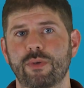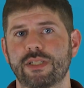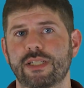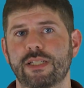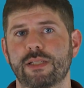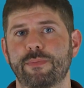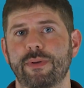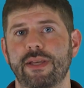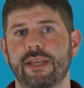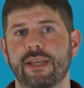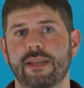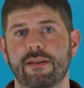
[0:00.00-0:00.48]
which
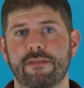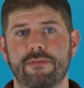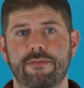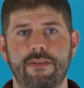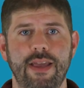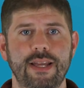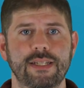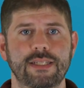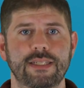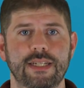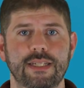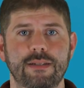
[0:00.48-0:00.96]
is being
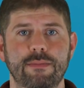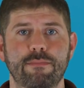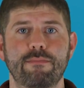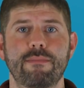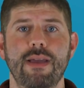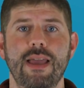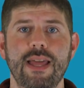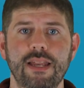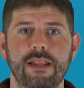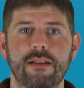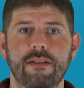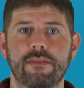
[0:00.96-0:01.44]
affected,
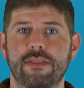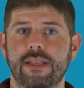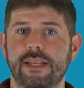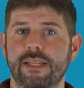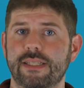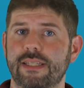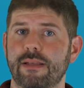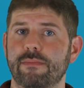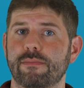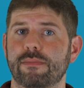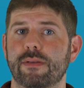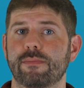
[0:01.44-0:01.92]
many of
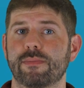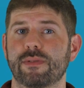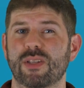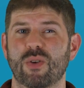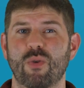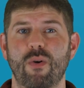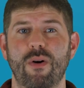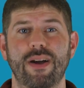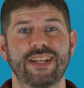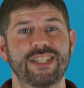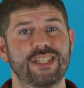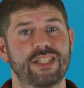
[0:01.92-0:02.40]
these symptoms are
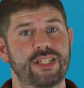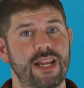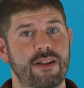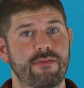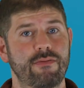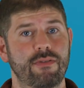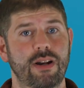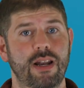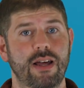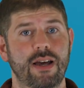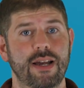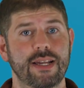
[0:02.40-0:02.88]
quite
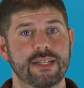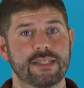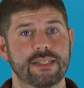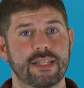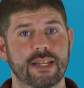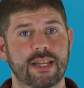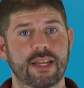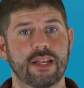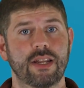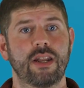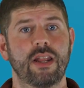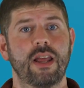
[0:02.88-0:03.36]
generalized
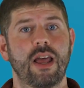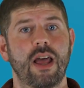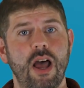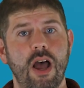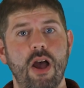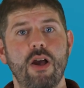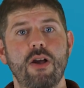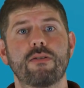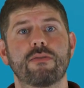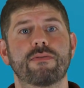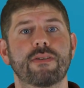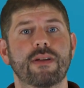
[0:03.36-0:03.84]
and can
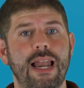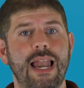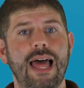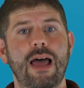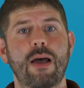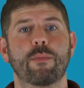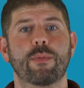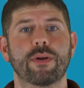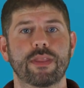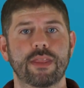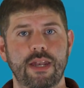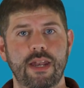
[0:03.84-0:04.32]

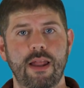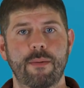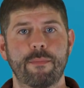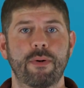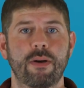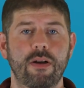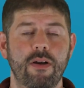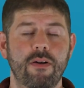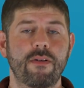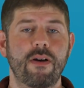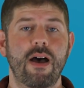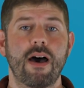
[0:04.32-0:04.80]
overlap with a
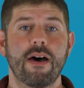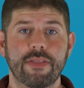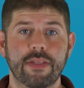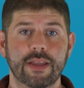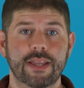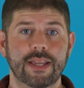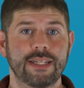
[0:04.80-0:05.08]
number of other